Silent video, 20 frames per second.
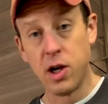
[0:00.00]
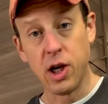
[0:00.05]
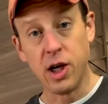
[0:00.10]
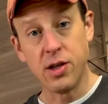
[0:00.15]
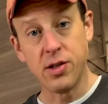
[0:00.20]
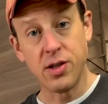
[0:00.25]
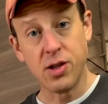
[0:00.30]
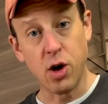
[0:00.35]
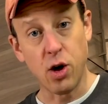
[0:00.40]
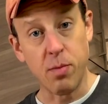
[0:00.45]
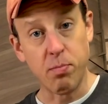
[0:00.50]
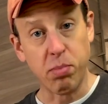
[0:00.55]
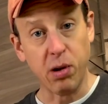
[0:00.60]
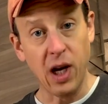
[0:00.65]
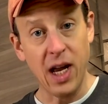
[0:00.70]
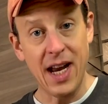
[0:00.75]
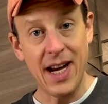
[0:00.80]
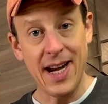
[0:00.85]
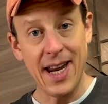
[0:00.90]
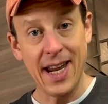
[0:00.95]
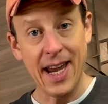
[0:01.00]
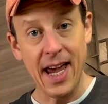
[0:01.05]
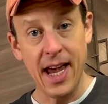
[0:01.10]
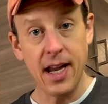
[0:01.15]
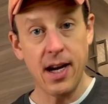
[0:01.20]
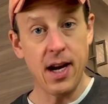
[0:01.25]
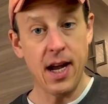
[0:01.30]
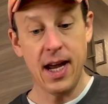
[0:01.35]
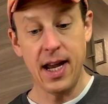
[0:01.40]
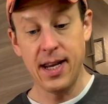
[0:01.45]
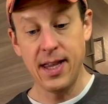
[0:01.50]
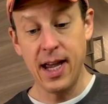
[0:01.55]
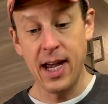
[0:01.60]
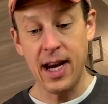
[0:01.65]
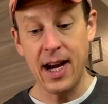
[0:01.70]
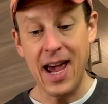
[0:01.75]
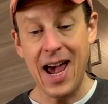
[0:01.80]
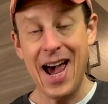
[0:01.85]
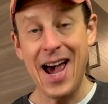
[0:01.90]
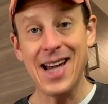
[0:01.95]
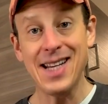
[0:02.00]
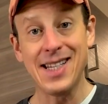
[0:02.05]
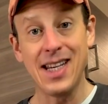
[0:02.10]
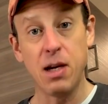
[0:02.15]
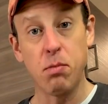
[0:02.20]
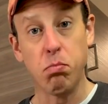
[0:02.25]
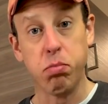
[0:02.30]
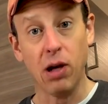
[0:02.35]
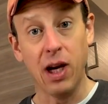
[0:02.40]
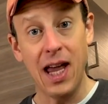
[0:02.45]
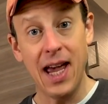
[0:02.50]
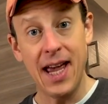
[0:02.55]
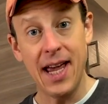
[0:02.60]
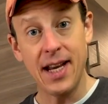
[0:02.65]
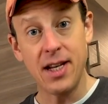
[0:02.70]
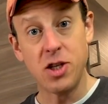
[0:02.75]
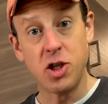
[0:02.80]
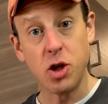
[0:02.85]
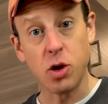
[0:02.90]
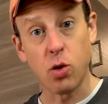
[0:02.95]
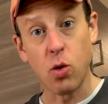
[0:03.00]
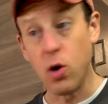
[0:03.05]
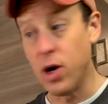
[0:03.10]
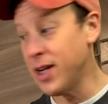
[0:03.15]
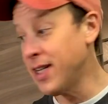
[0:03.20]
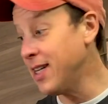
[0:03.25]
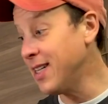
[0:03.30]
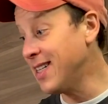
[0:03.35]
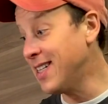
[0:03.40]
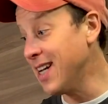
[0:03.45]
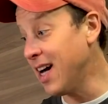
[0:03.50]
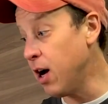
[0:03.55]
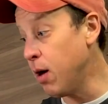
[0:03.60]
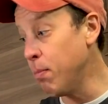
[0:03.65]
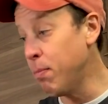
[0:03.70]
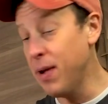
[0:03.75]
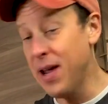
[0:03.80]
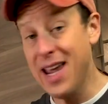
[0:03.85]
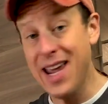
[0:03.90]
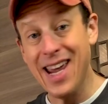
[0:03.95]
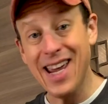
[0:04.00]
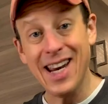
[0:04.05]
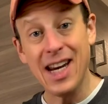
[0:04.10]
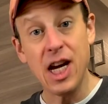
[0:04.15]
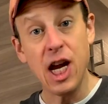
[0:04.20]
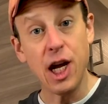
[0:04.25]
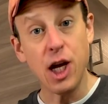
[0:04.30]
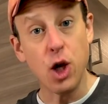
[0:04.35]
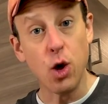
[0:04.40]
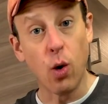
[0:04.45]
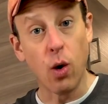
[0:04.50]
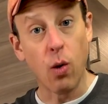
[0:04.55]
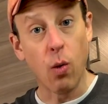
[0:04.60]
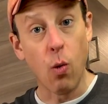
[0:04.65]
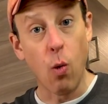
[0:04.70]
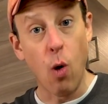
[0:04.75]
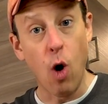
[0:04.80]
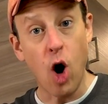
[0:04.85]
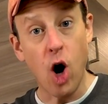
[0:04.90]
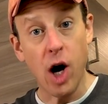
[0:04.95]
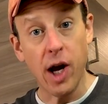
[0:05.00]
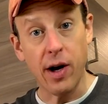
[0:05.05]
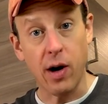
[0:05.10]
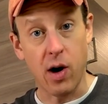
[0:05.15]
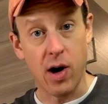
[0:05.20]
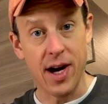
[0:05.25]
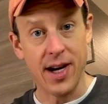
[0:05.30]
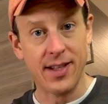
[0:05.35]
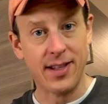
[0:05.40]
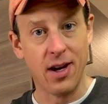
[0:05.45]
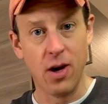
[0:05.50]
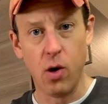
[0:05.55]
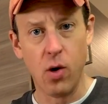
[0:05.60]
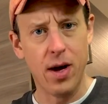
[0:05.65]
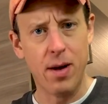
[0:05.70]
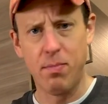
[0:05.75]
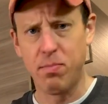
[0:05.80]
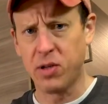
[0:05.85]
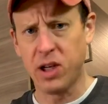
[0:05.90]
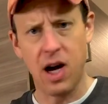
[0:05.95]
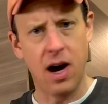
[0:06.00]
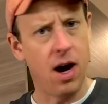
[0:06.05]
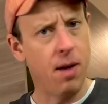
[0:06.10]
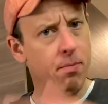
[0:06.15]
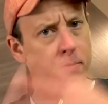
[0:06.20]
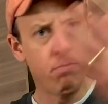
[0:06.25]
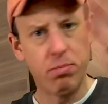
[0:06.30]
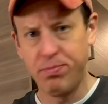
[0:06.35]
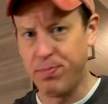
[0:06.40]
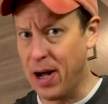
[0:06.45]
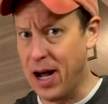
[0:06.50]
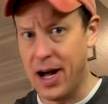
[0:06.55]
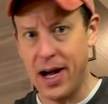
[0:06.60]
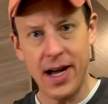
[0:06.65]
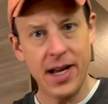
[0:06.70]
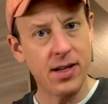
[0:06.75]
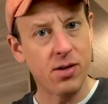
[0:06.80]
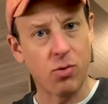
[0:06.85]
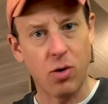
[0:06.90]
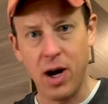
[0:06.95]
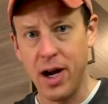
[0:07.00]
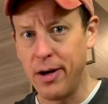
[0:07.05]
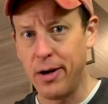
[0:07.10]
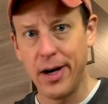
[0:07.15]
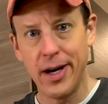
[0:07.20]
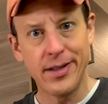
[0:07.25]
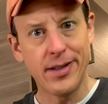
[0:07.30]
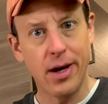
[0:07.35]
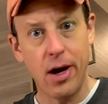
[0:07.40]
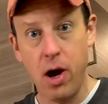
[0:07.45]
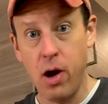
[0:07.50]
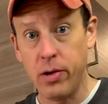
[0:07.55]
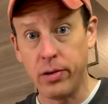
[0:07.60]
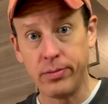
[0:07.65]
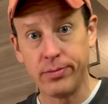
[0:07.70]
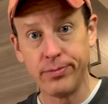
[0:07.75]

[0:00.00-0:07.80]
going to start blending it, and then as it blends, you're going to dump in your water until it combines right on its own.